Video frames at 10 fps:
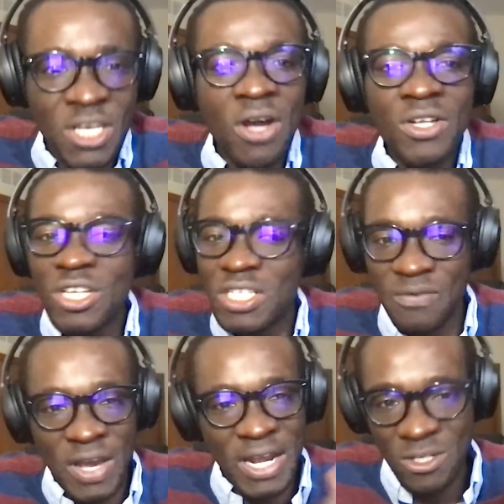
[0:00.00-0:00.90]
beyond just
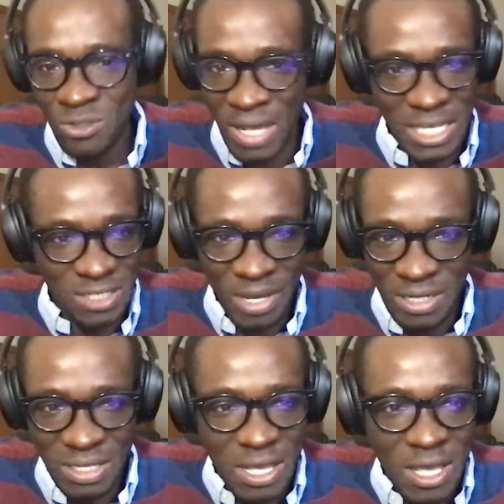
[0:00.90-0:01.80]
the financial
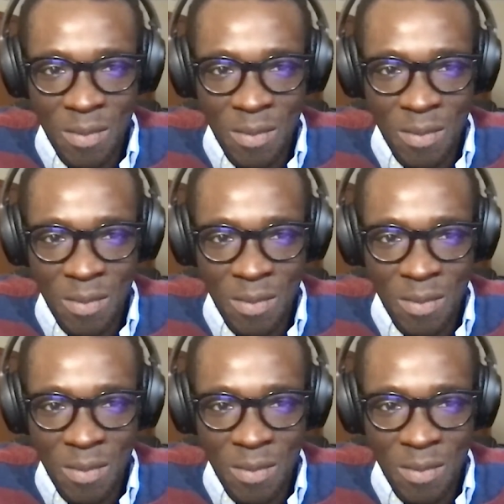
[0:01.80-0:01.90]
aspect